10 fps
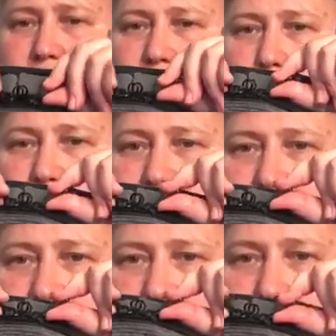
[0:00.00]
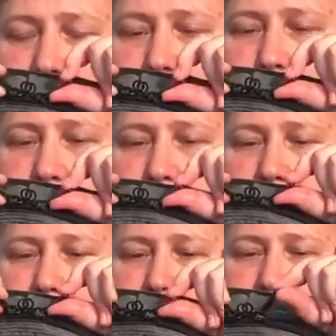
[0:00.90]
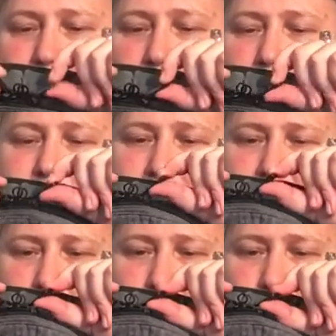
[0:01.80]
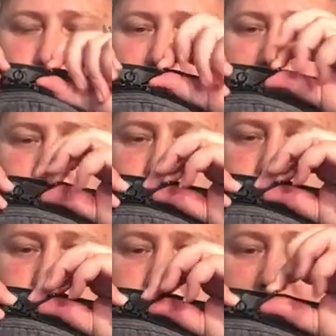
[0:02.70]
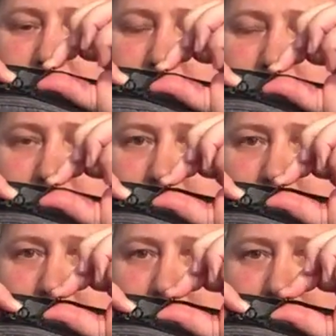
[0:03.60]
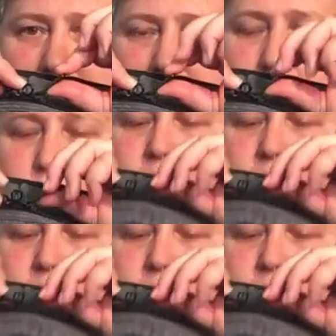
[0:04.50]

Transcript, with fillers: the ones that you can put a lock to lock together those. So if